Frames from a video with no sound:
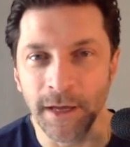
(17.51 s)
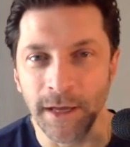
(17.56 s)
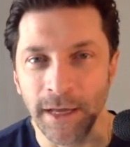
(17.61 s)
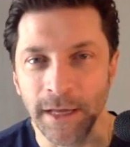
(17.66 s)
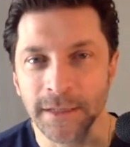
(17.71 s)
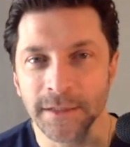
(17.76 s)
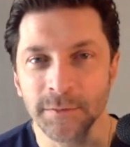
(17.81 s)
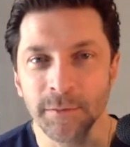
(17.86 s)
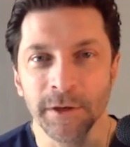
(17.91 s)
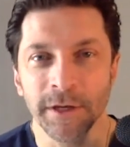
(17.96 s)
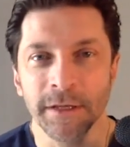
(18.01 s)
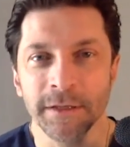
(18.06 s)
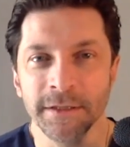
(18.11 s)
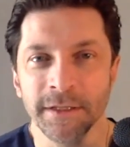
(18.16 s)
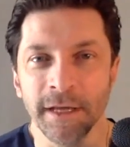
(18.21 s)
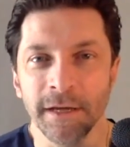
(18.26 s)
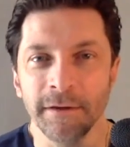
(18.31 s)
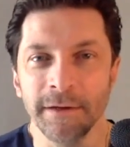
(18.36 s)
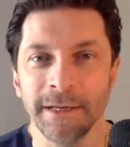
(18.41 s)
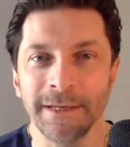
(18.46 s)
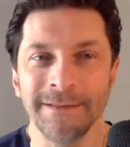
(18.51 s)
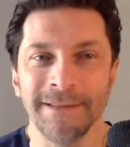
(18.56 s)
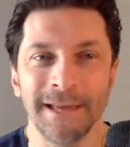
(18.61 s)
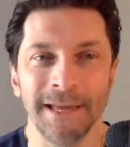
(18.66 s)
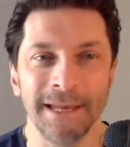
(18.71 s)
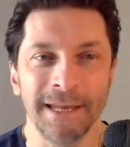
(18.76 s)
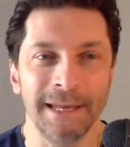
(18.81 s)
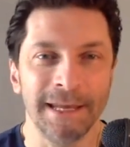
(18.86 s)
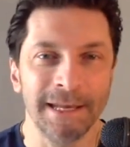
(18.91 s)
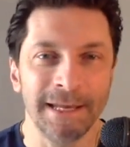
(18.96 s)
It's pretty astounding
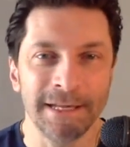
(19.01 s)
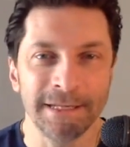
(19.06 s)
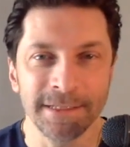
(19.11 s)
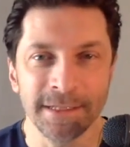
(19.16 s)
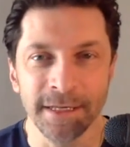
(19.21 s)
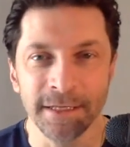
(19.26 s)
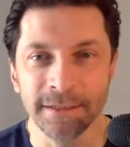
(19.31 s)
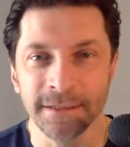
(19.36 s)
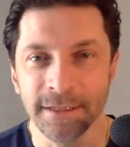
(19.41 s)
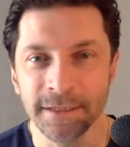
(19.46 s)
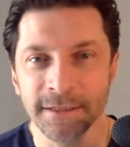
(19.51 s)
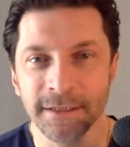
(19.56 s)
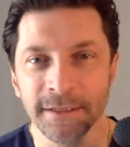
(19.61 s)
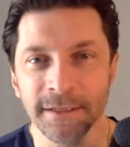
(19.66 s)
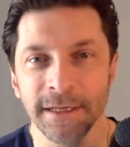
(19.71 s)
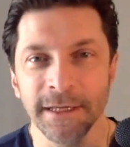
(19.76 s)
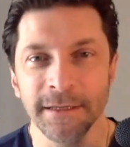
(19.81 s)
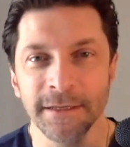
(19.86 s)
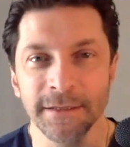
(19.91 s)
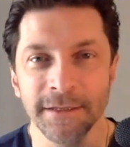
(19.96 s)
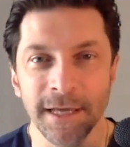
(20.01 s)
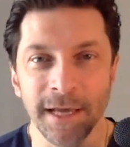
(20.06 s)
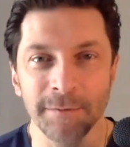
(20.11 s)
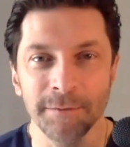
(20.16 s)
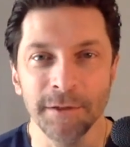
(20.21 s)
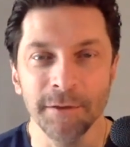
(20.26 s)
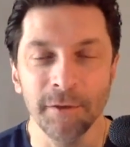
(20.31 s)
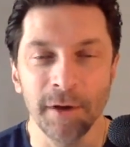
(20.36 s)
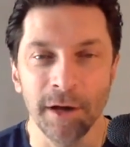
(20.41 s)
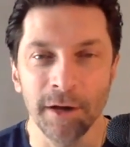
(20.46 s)
that it is consistently in the
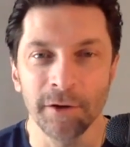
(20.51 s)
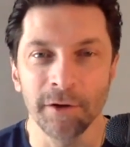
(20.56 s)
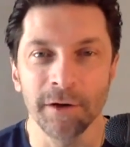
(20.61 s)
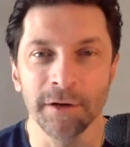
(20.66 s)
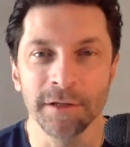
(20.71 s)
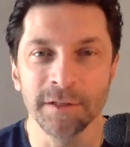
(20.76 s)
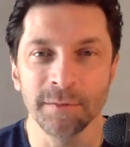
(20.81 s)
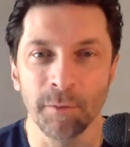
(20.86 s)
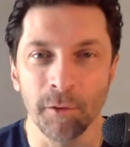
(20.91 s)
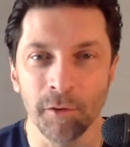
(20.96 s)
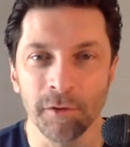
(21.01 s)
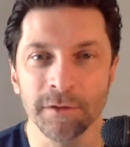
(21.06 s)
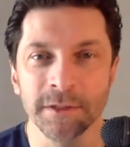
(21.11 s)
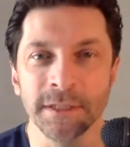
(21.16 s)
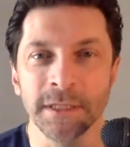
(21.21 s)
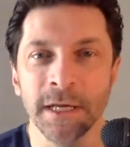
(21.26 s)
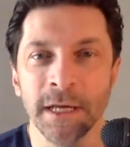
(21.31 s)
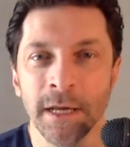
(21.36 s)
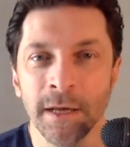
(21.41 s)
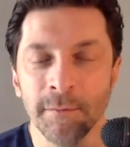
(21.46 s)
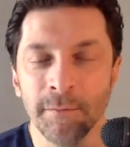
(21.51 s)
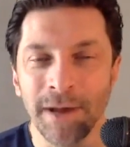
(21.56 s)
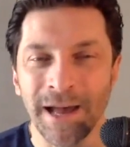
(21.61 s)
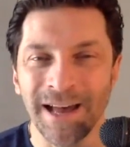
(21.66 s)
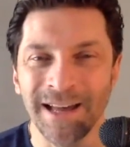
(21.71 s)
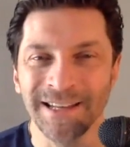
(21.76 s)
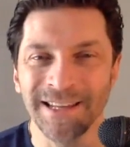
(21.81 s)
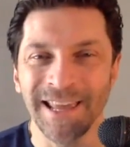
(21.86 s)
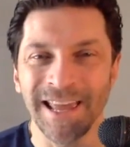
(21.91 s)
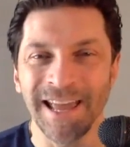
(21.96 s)
top 200 sports
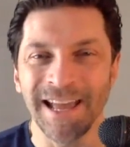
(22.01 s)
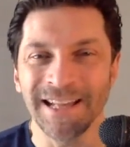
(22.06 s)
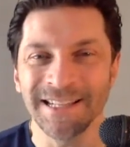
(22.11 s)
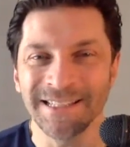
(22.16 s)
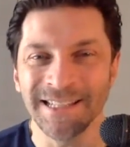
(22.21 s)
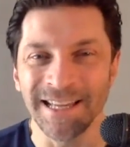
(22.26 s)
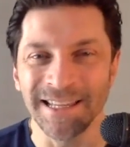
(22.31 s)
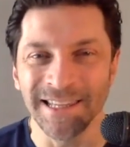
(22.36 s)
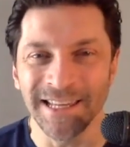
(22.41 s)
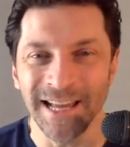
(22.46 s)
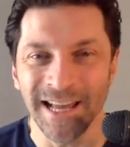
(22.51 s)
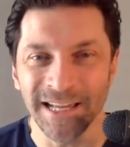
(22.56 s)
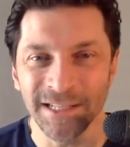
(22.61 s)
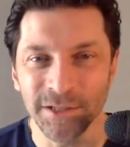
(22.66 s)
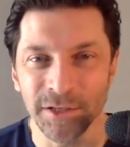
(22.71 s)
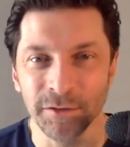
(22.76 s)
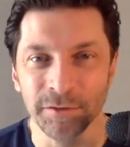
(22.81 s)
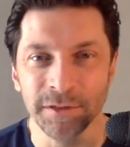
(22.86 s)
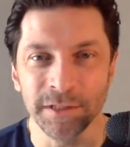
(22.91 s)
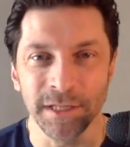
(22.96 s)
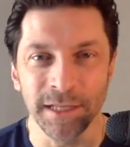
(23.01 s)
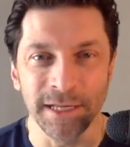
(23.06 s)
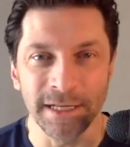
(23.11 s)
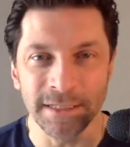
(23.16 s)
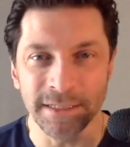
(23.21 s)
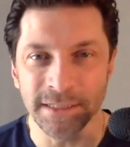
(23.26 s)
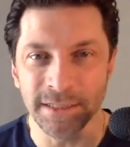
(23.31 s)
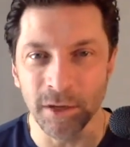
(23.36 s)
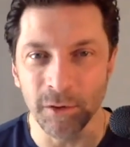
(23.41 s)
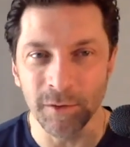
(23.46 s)
podcasts on the iTunes
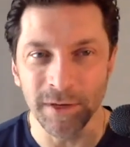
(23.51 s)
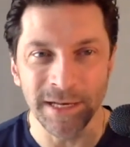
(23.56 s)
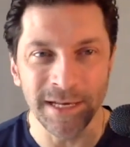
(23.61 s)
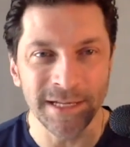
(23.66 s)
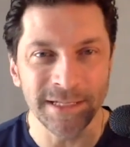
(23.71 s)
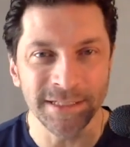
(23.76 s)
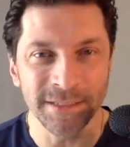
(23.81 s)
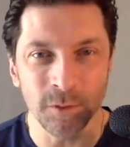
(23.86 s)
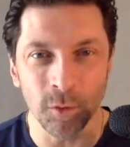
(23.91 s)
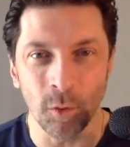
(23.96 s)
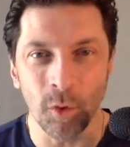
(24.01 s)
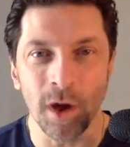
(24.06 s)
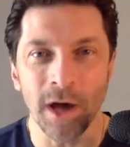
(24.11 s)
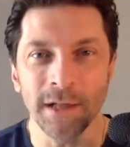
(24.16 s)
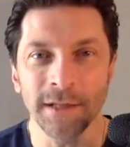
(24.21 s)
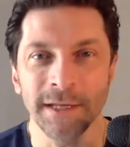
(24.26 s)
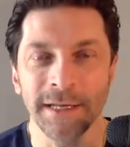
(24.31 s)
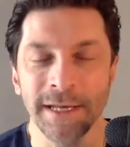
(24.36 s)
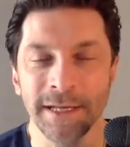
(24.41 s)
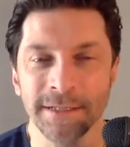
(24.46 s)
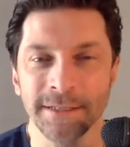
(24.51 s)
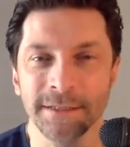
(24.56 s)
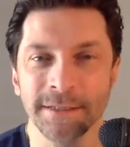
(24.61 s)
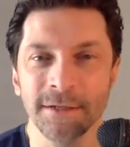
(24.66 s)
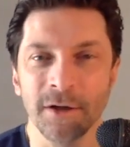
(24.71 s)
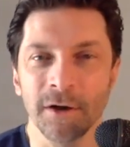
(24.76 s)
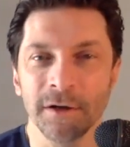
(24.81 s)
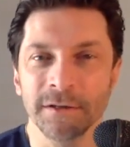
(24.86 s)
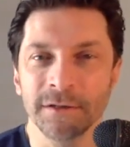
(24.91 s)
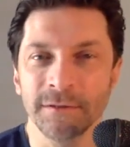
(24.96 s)
list. So it is quality
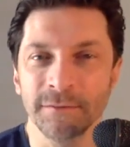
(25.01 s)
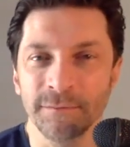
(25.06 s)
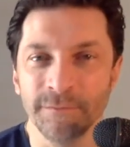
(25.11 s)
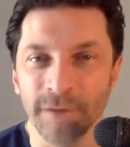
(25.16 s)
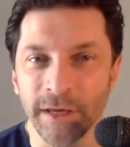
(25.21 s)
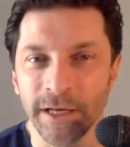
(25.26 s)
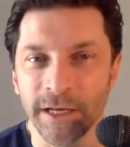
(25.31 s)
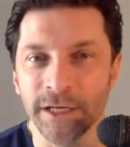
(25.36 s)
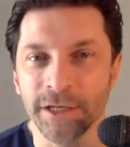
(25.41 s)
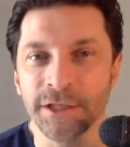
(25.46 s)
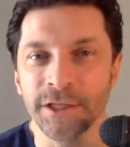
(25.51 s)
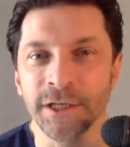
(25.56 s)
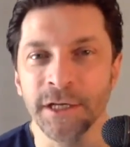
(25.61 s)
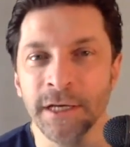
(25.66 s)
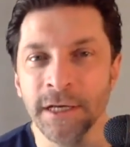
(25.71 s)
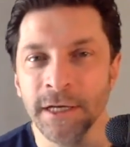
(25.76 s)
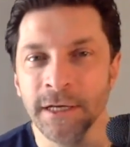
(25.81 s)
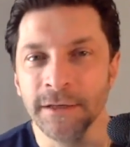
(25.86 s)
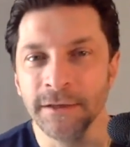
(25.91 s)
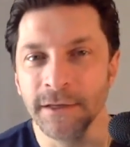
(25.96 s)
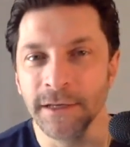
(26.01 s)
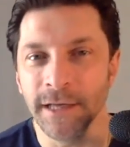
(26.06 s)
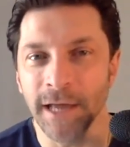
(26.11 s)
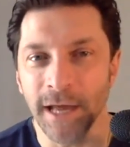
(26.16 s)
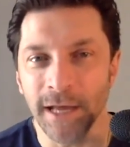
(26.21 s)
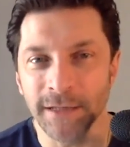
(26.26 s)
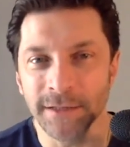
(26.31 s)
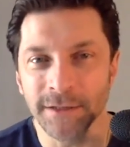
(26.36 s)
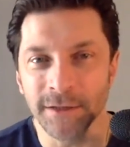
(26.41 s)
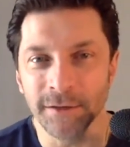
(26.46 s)
start to finish. The
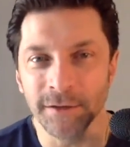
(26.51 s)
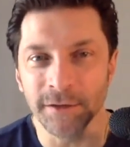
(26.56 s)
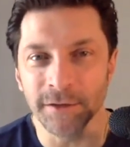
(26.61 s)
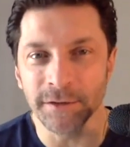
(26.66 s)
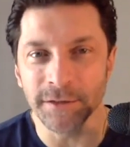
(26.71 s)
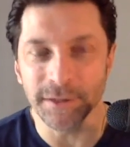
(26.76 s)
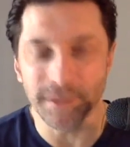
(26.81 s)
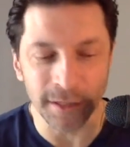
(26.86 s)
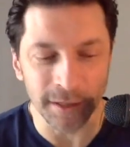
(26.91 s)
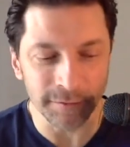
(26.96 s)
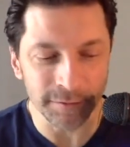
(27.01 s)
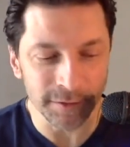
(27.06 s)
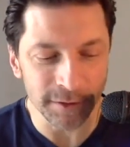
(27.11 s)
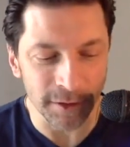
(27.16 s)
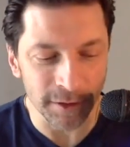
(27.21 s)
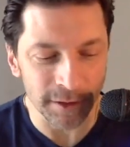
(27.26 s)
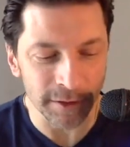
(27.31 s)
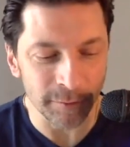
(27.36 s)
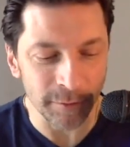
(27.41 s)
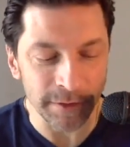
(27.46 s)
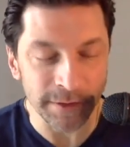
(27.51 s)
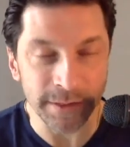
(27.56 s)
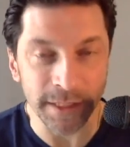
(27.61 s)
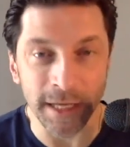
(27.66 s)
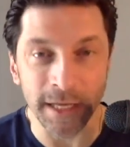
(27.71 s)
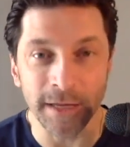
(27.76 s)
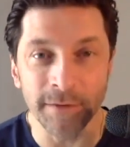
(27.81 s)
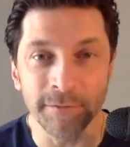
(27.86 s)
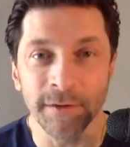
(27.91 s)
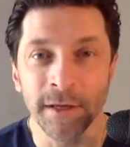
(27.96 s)
guys know their stuff, starting with
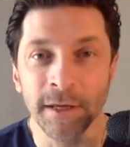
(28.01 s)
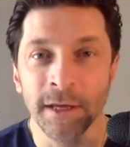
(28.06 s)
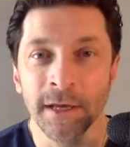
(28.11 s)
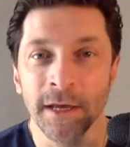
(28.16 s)
Dave.